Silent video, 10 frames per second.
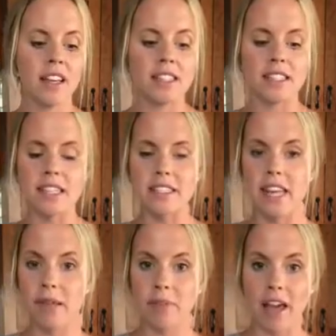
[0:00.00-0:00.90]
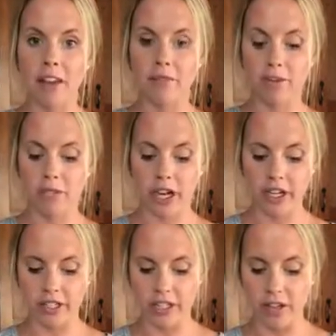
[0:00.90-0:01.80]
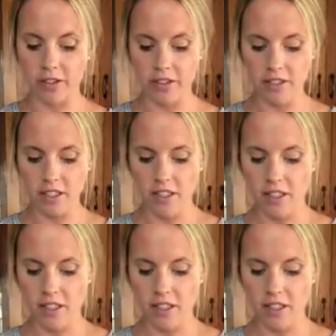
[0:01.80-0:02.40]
seasoning blend from Trader Joe's.